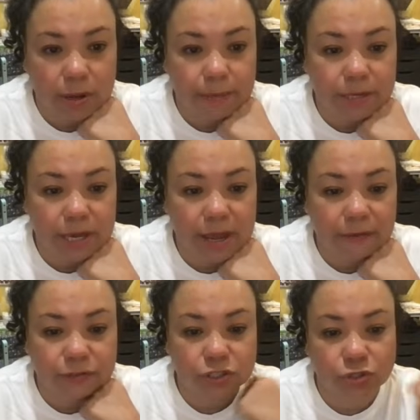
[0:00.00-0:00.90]
I'm going to
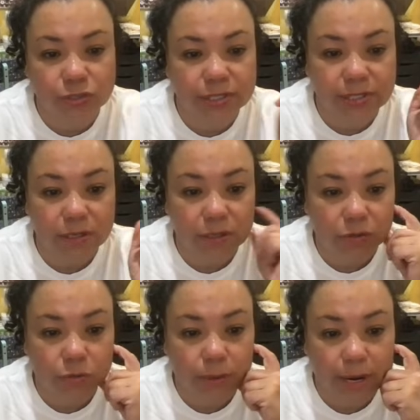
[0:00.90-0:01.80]
have to do this
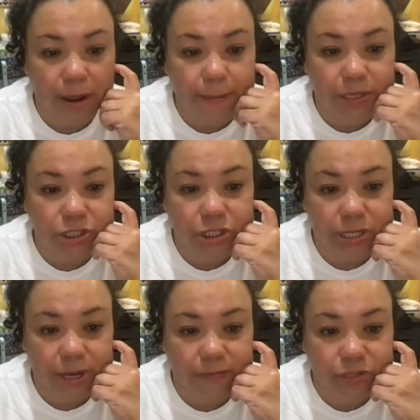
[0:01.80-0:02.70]
another way. I'm actually going
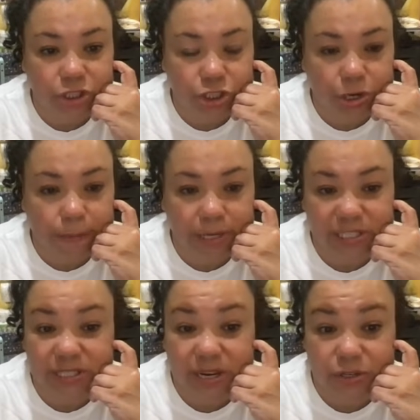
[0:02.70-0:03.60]
to have to share my
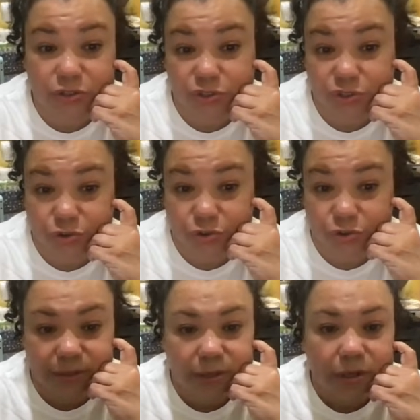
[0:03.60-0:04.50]
entire
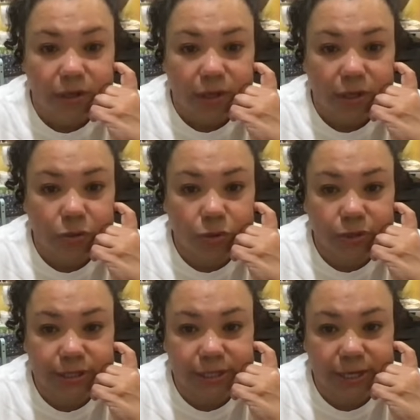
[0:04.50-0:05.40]
screen in
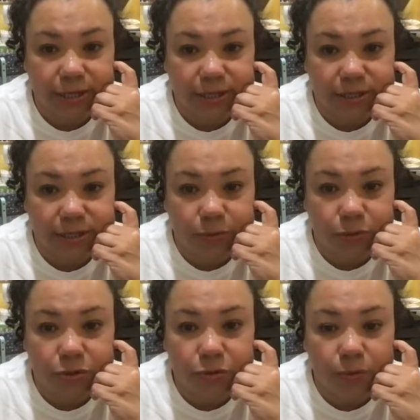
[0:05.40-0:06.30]
order to get this. I
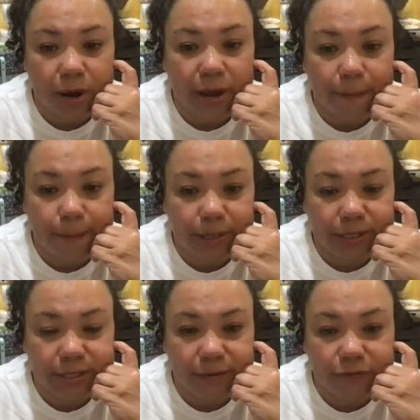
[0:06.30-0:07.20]
wonder why, but
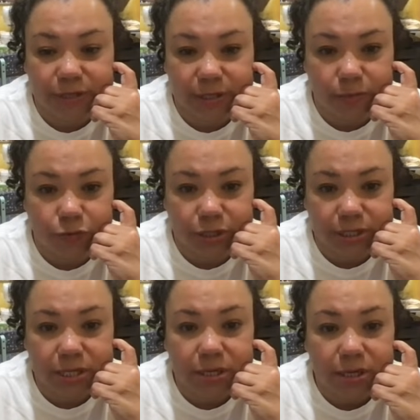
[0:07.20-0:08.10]
it's like for some
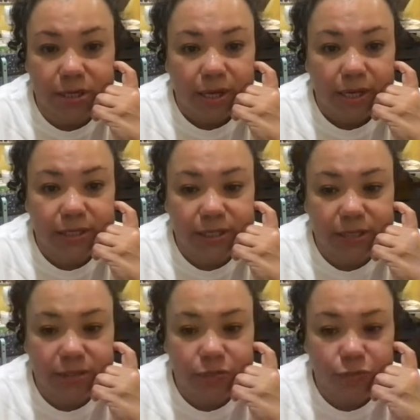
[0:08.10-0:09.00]
reason, it
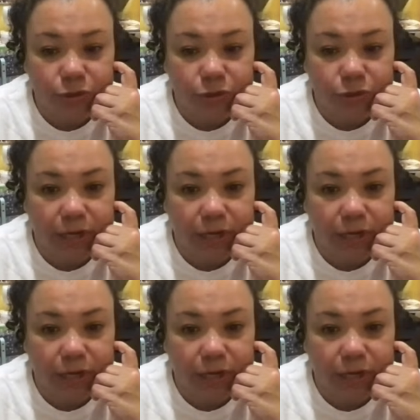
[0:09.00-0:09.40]
doesn't really